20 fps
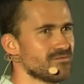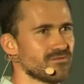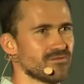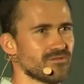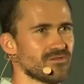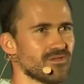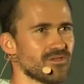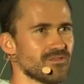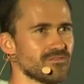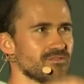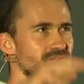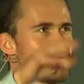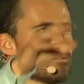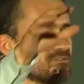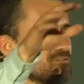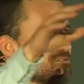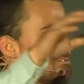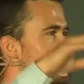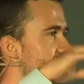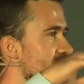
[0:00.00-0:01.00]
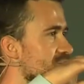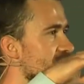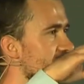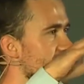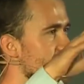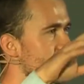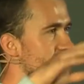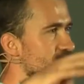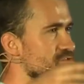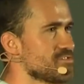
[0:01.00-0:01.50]
and it's
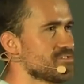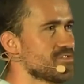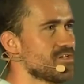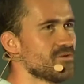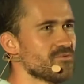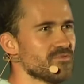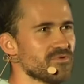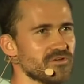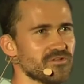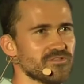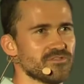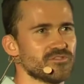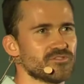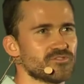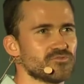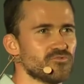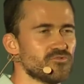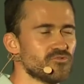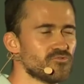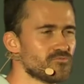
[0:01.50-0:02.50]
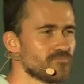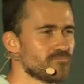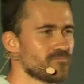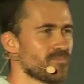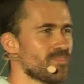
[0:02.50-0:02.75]
here somewhere in this room.